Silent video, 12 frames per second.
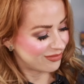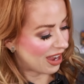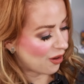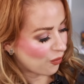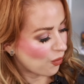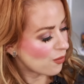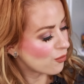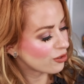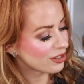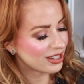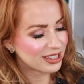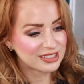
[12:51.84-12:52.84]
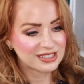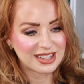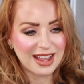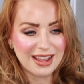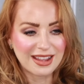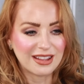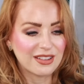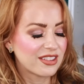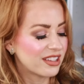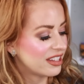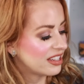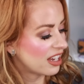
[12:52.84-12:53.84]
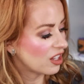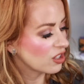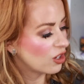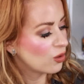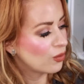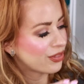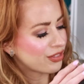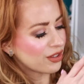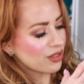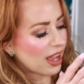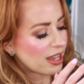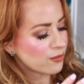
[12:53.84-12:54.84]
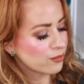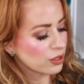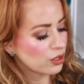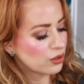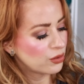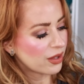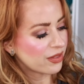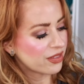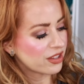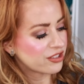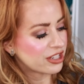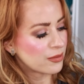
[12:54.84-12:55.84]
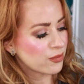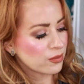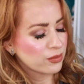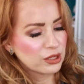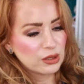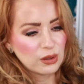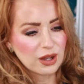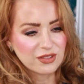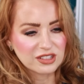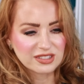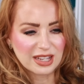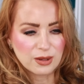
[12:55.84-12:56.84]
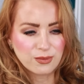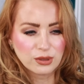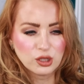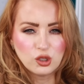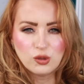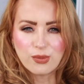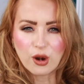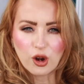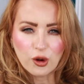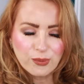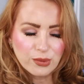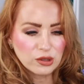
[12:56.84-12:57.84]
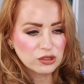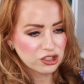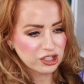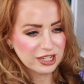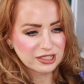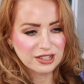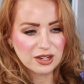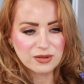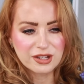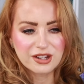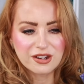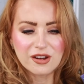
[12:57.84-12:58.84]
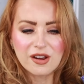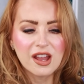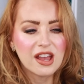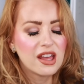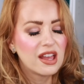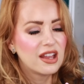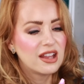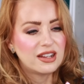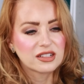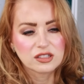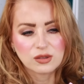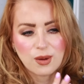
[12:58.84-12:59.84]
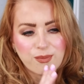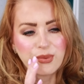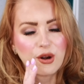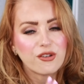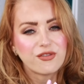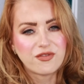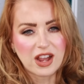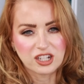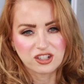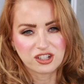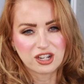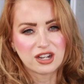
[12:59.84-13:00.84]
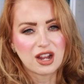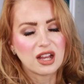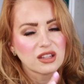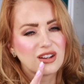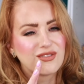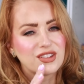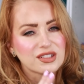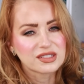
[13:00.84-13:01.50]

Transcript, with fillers: uh, what more can I say? The yellow with the light blue and then the deeper blue and this like blue purple shade down here. It's perfection. I love the